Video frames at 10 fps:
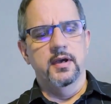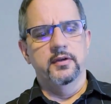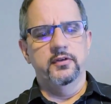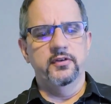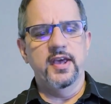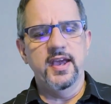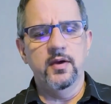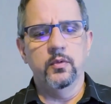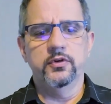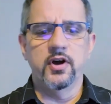Today
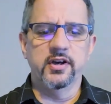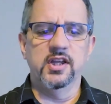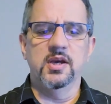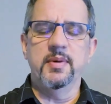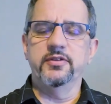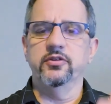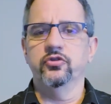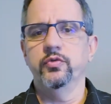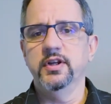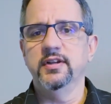we're talking about the
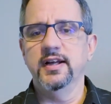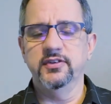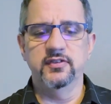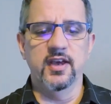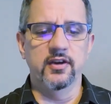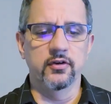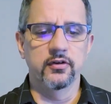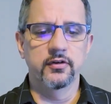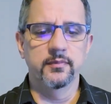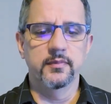Street Glide
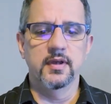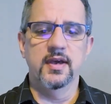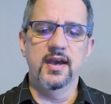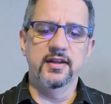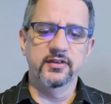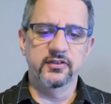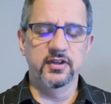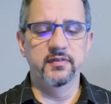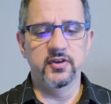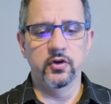Standard and the
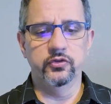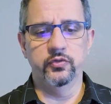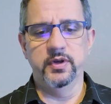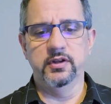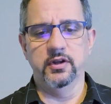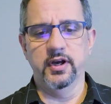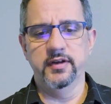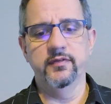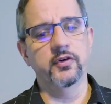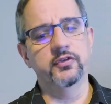CVO Street
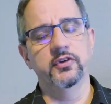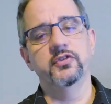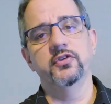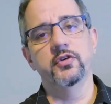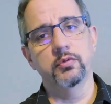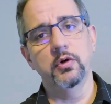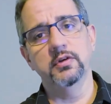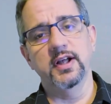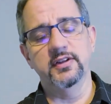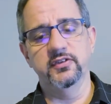Glide versus the Road
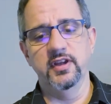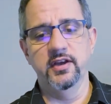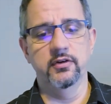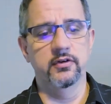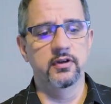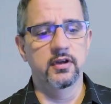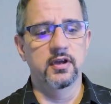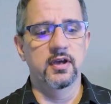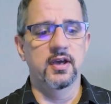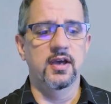Glide Standard
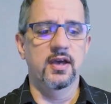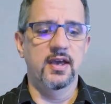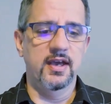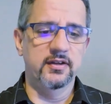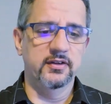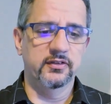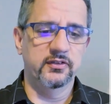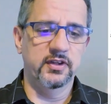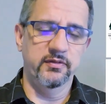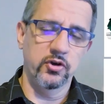and the
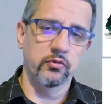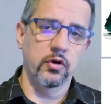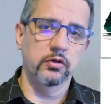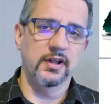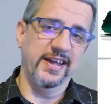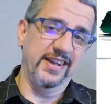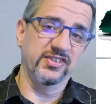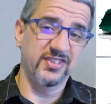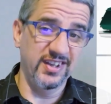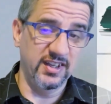CVO Road Glide
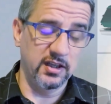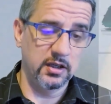ST.